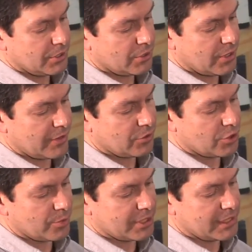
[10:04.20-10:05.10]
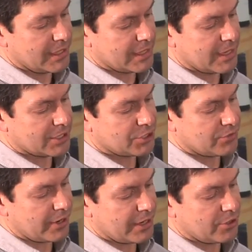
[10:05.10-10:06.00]
You have your humidity connection
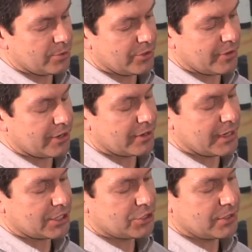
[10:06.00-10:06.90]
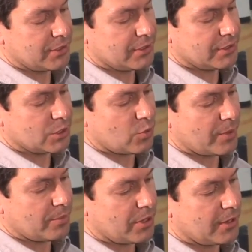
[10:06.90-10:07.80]
right here, humidifier connection, this
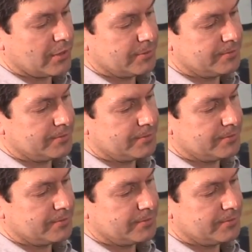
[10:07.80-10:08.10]
white plug.